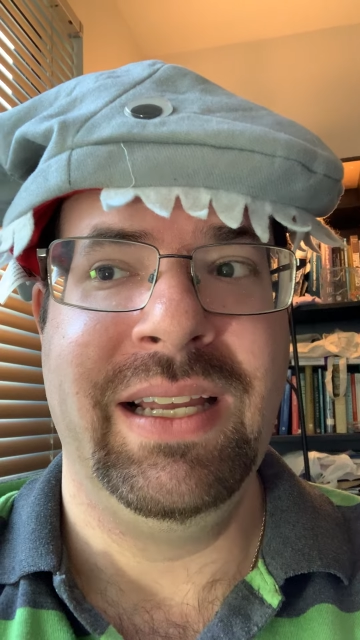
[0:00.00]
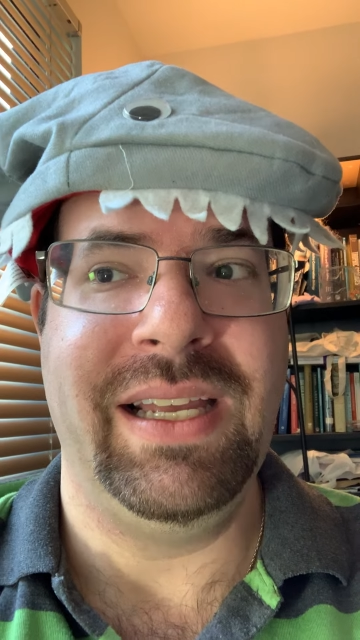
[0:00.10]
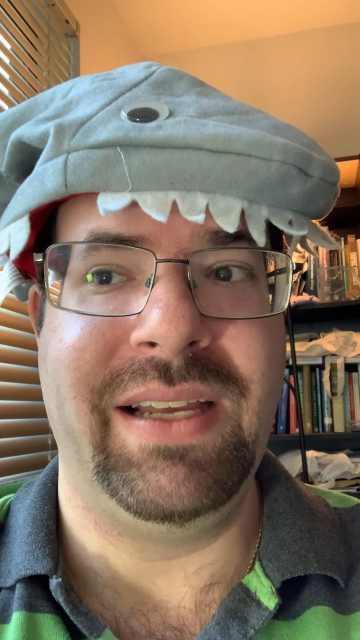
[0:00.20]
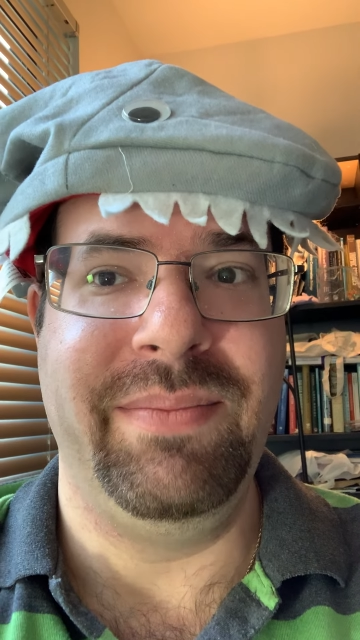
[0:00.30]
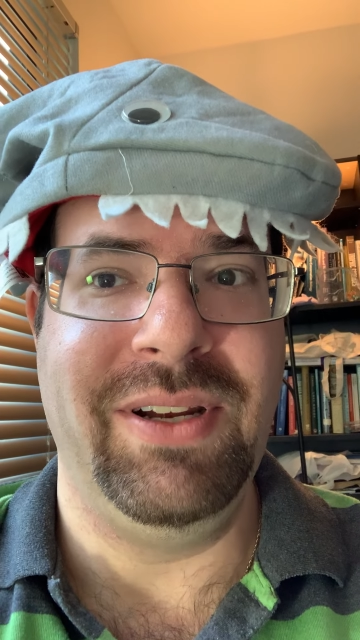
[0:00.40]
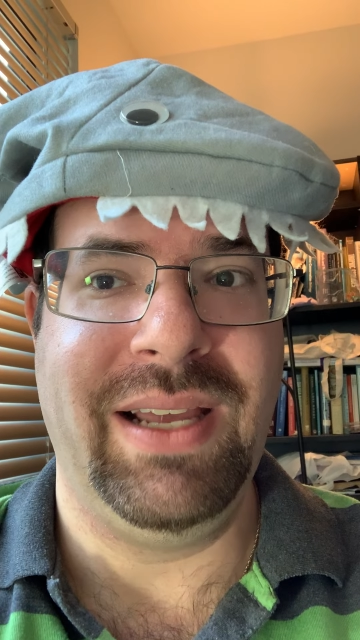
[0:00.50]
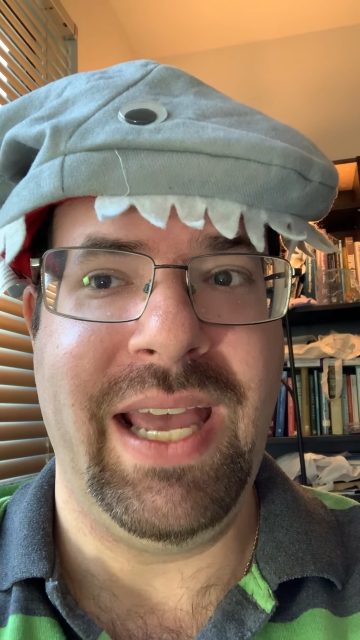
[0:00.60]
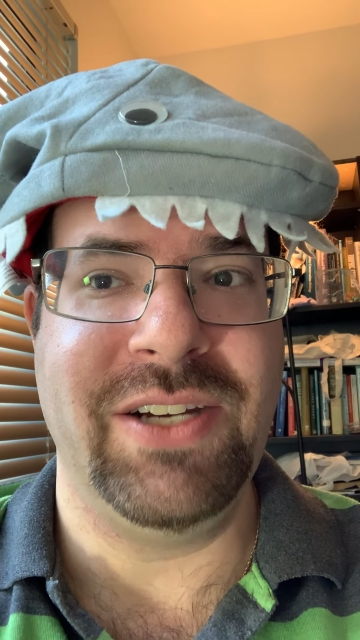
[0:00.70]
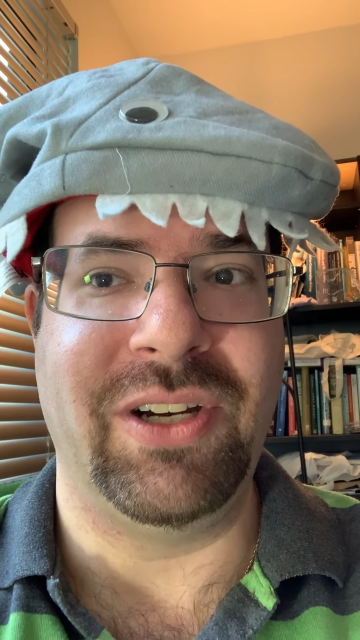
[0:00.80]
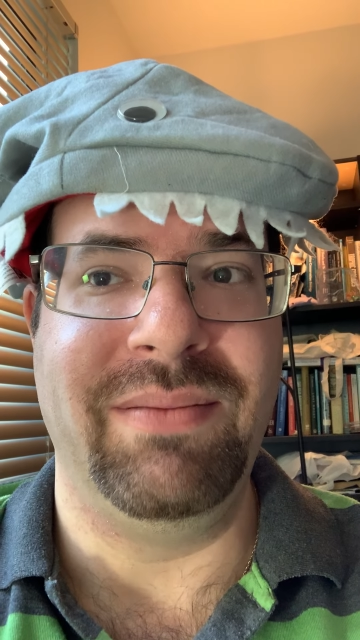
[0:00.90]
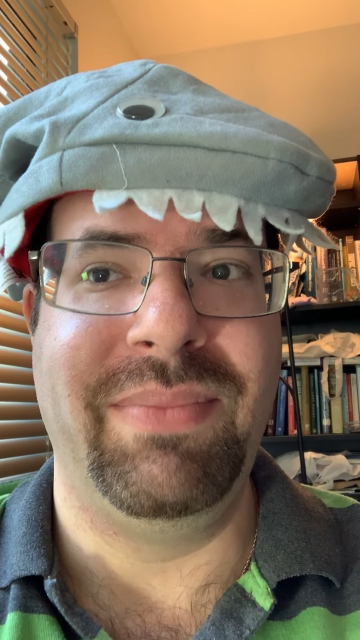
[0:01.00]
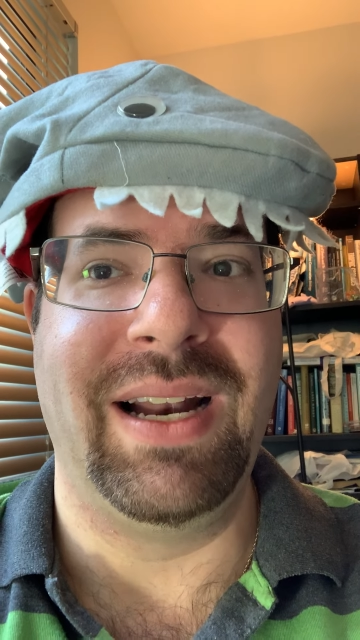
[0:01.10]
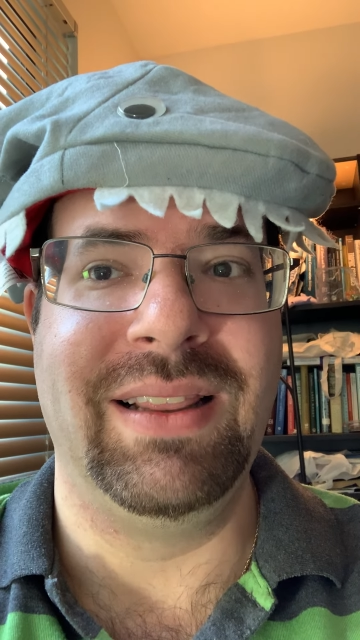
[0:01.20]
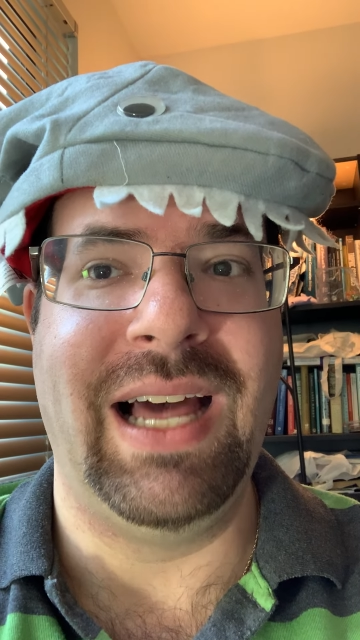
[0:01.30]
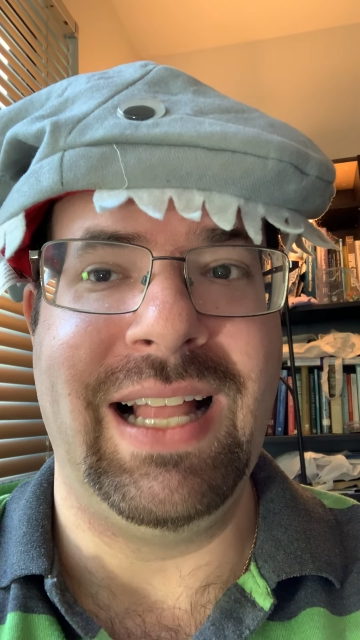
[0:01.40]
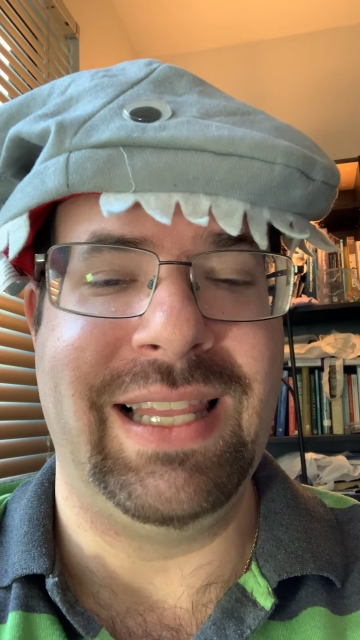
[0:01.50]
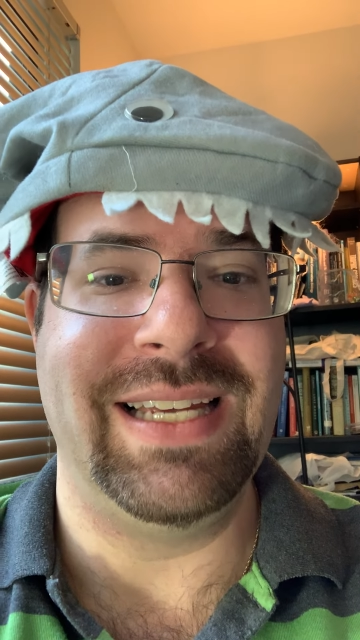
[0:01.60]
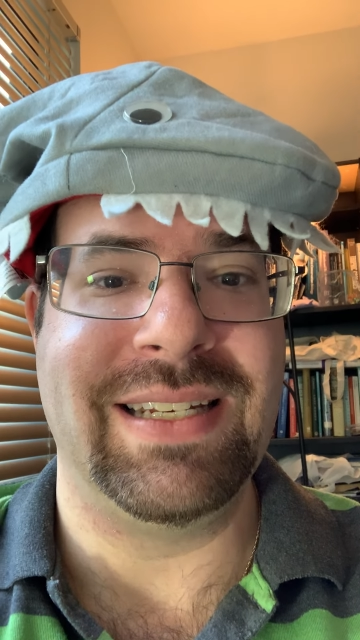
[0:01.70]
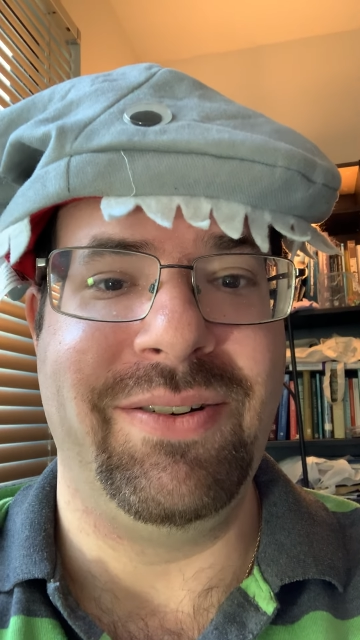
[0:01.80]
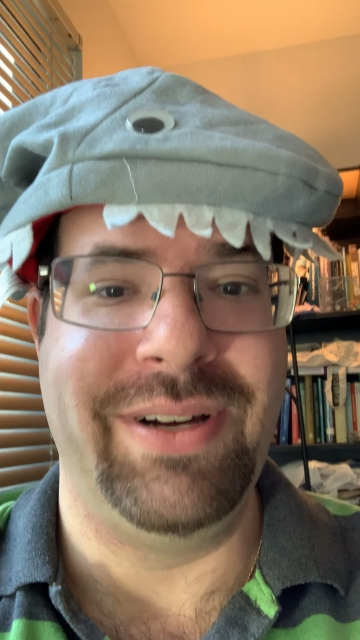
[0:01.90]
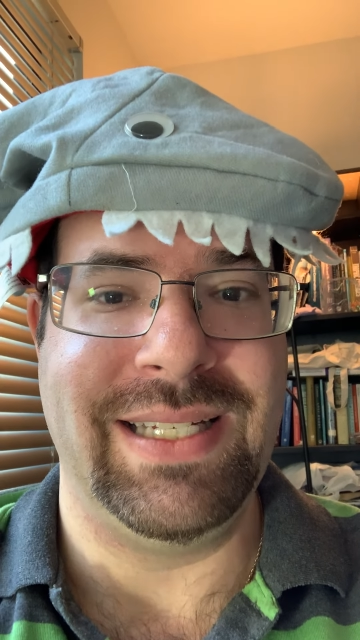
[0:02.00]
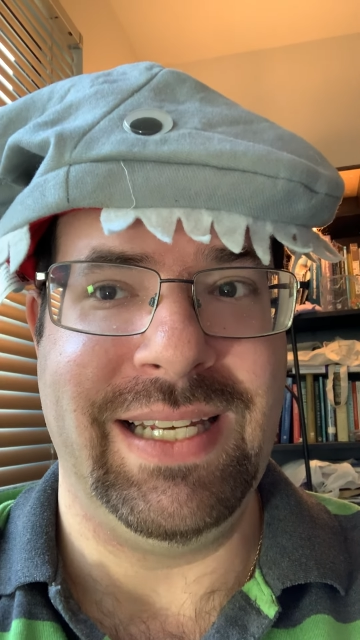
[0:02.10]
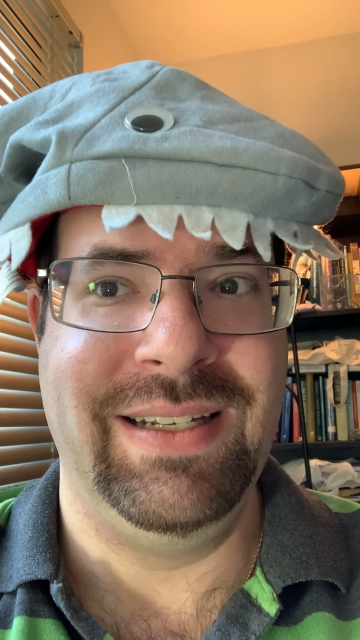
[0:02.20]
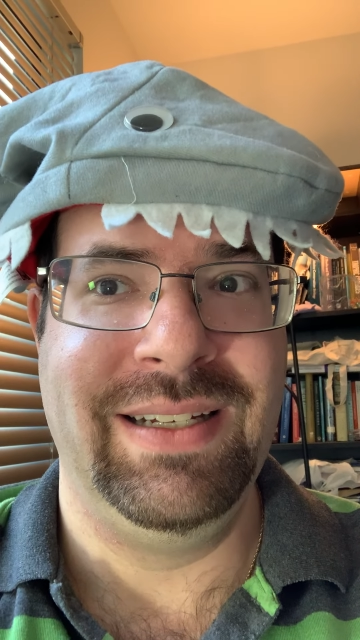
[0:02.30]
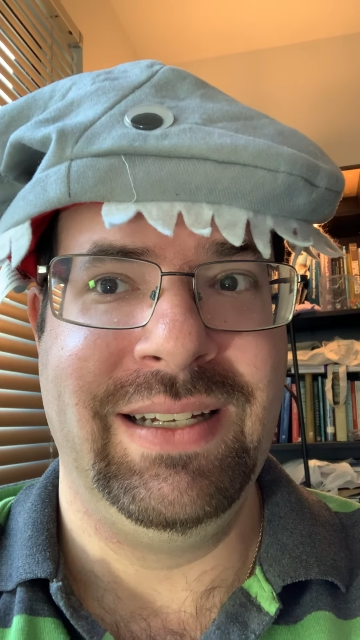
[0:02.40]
in communication, but a lot less noisy.